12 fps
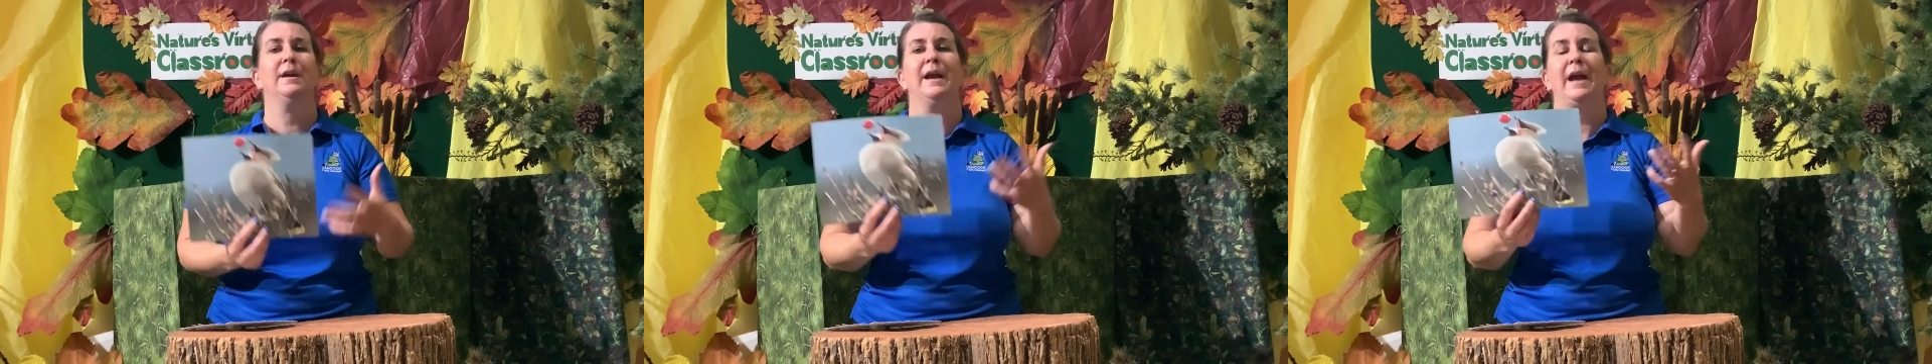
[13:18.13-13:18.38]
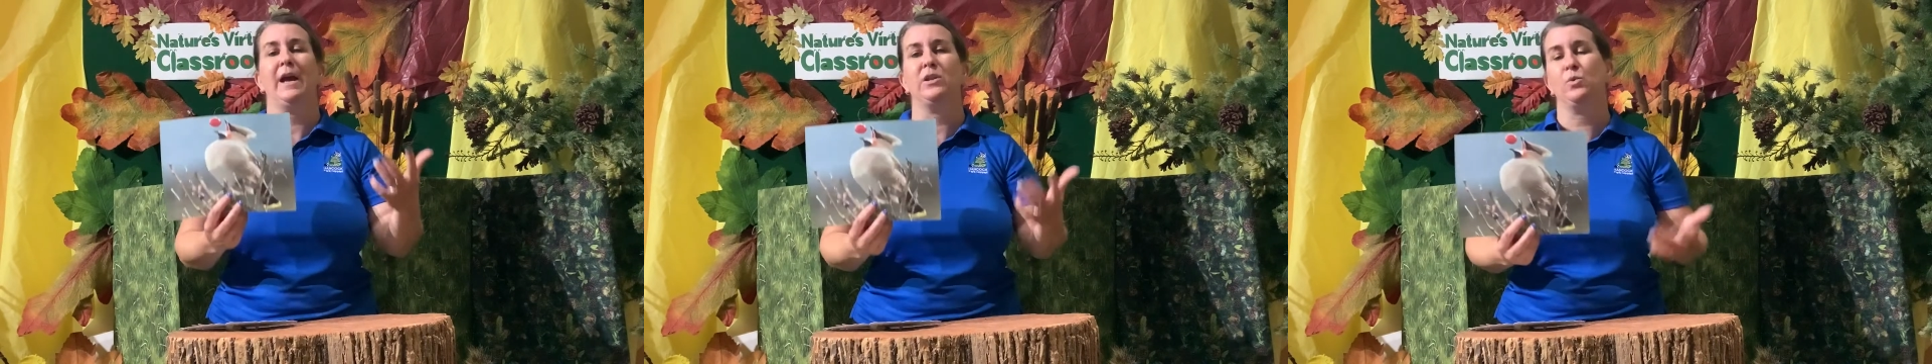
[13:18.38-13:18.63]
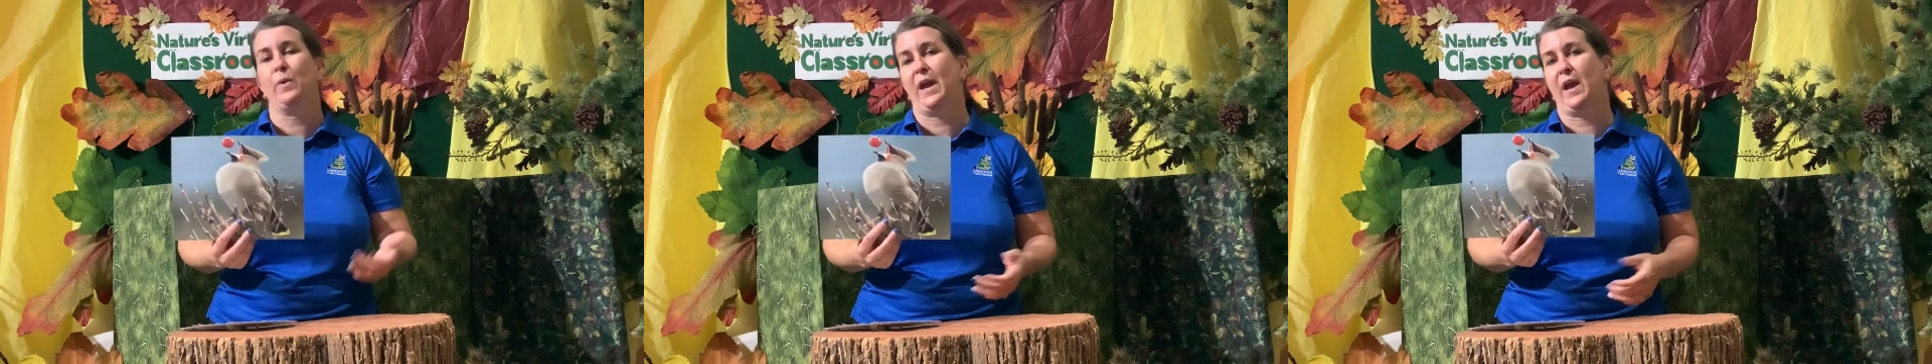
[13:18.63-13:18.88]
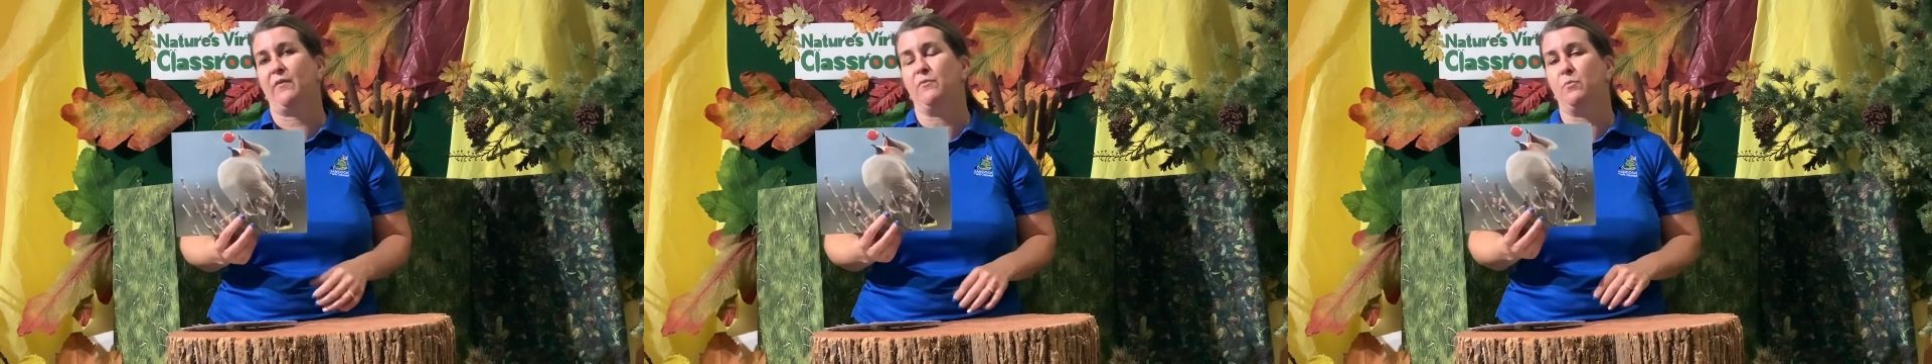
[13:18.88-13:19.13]
and you
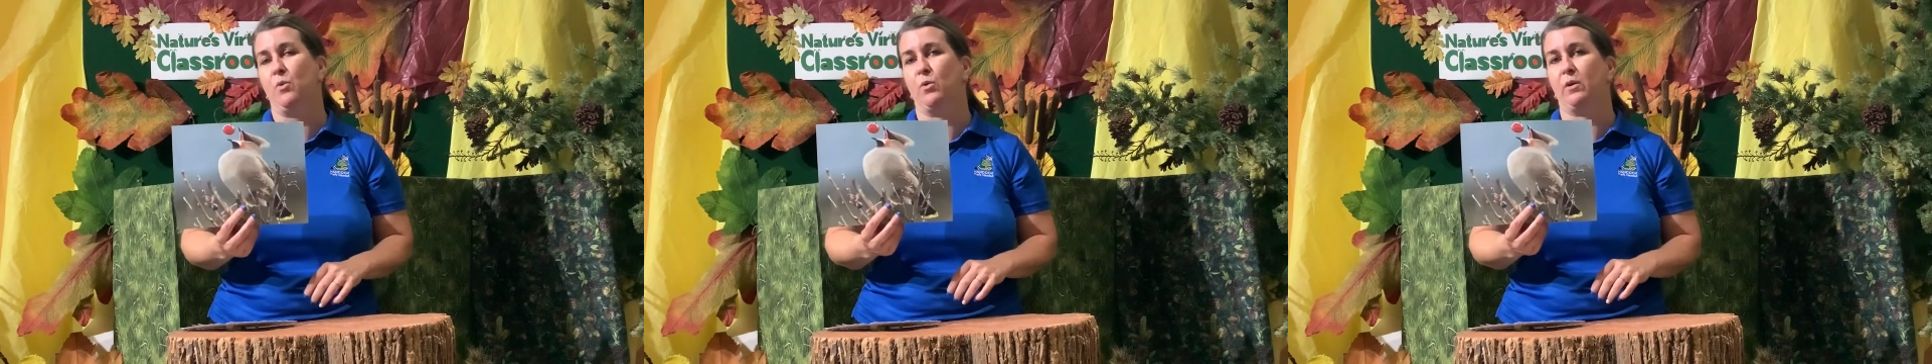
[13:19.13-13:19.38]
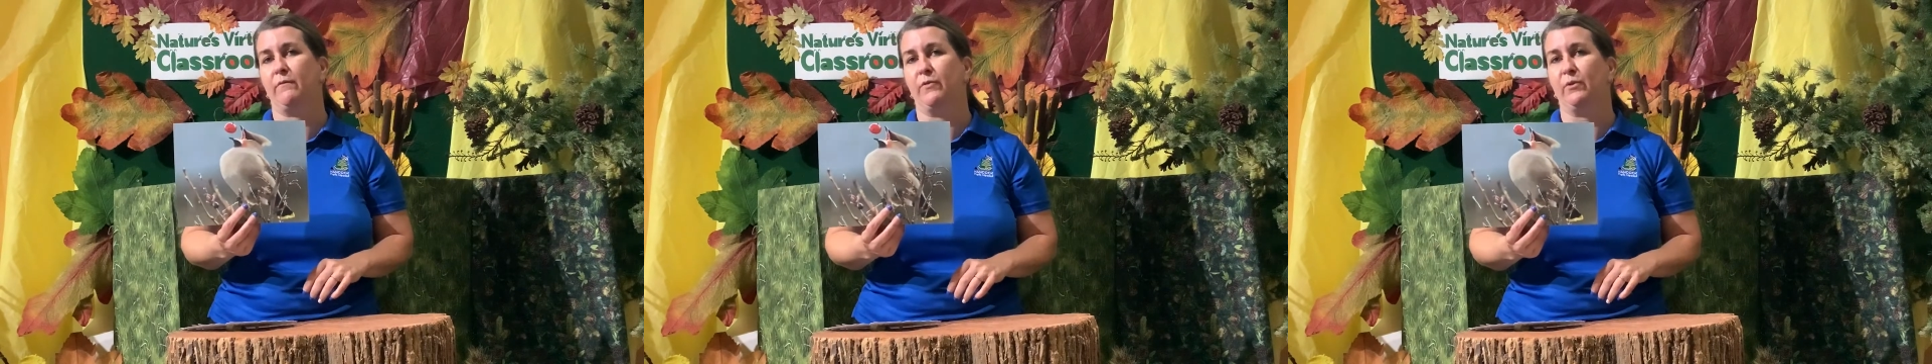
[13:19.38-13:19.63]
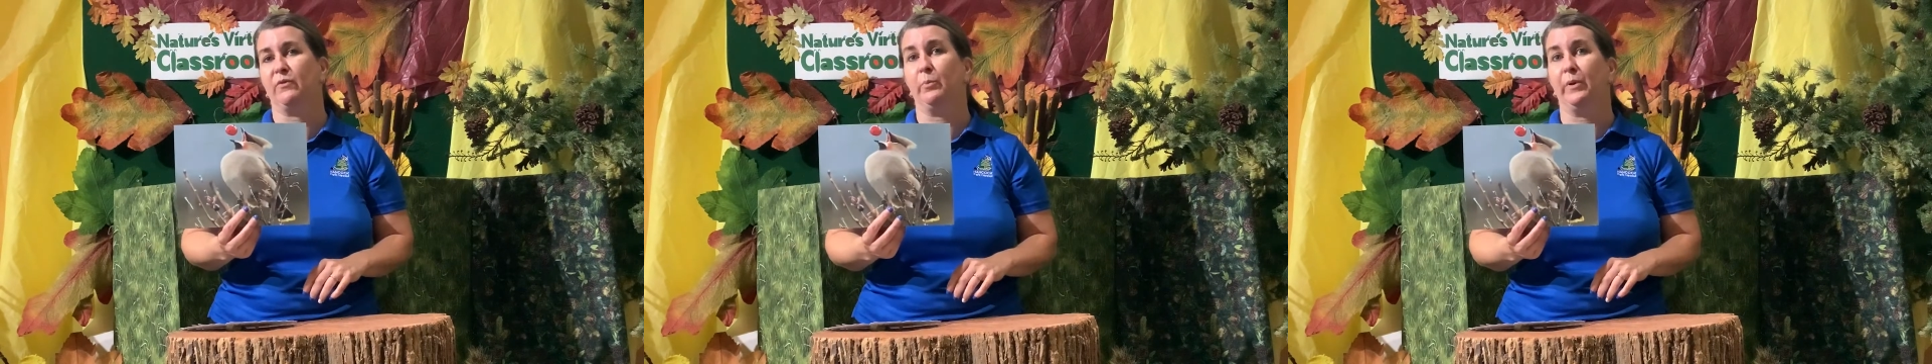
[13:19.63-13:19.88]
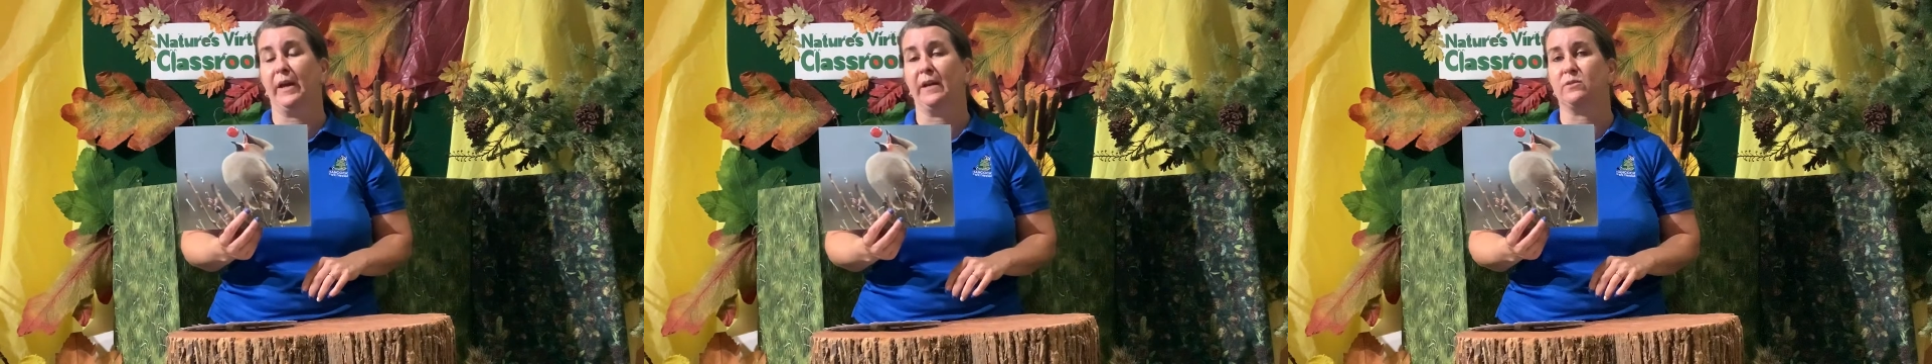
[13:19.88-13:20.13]
have more of those
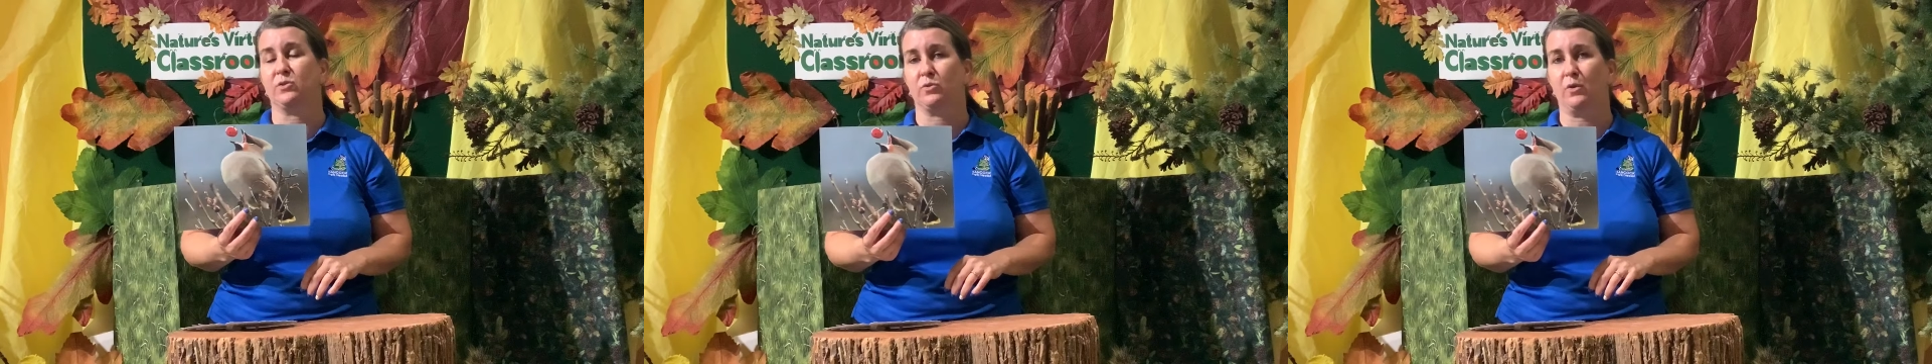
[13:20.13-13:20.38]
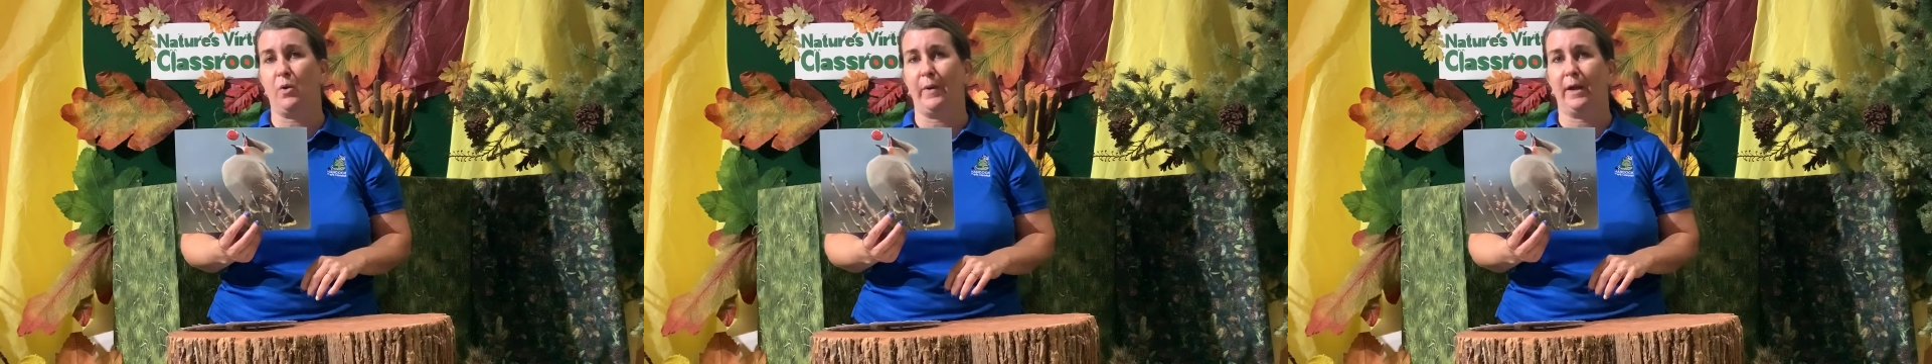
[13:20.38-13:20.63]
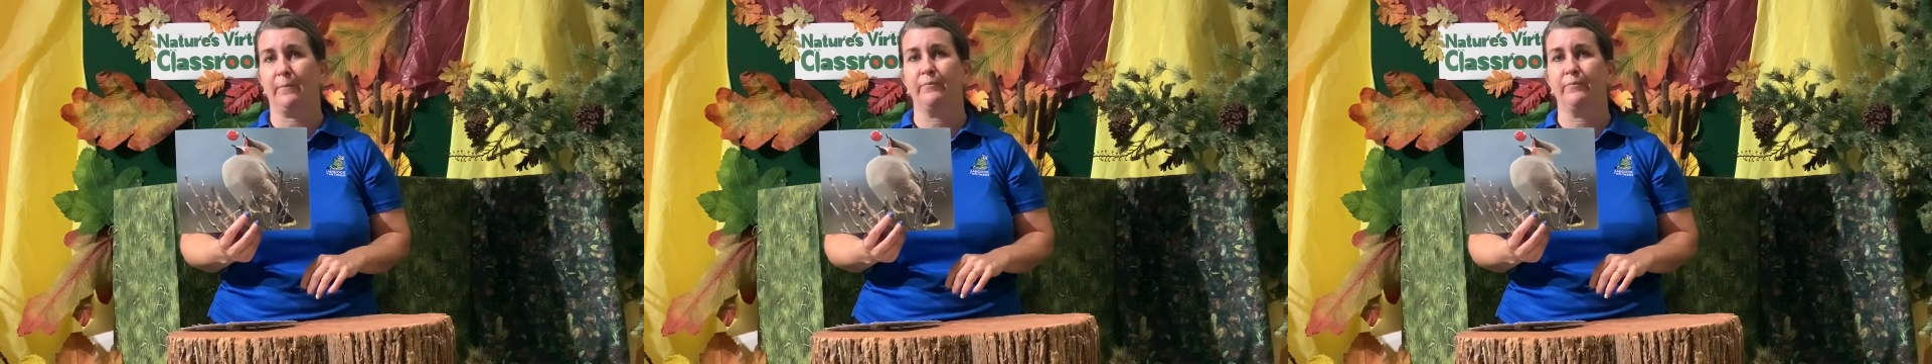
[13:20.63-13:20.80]
plants growing.